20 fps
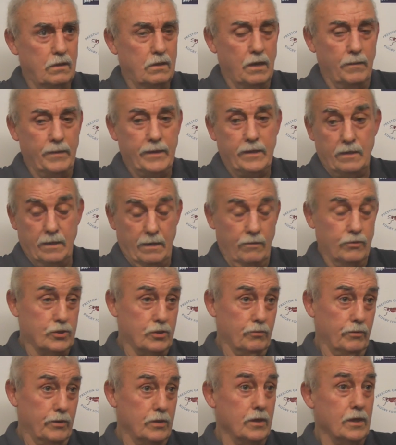I mean, I was
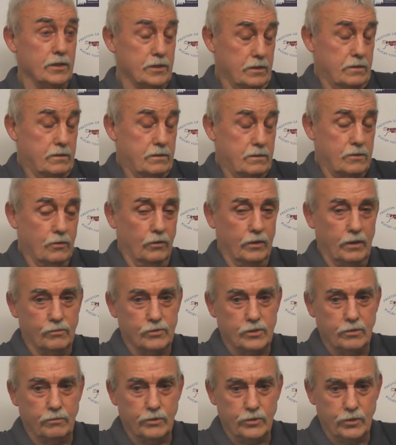doing
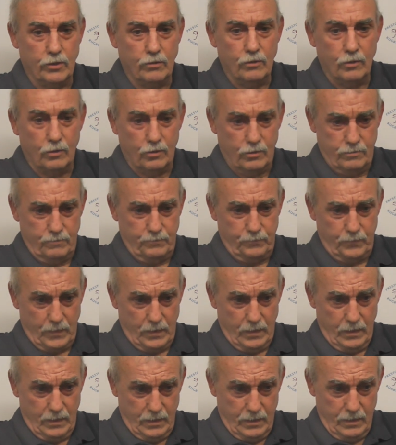judo
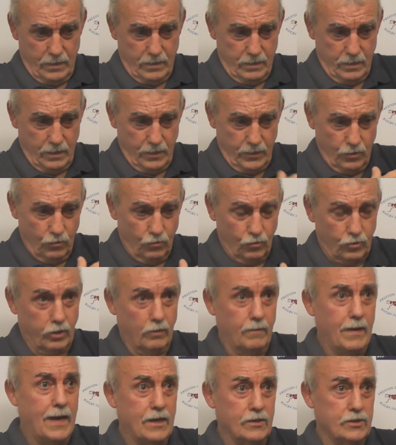at the old
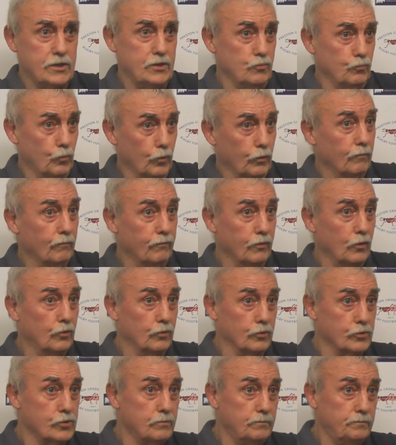clubhouse, wooden
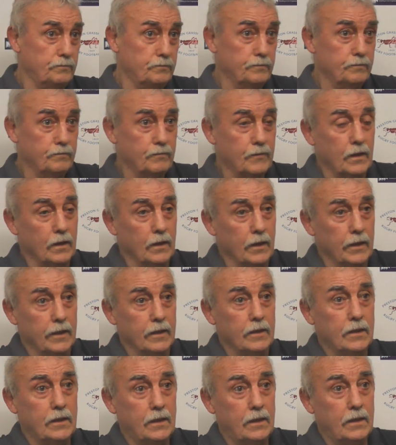floors at Lear.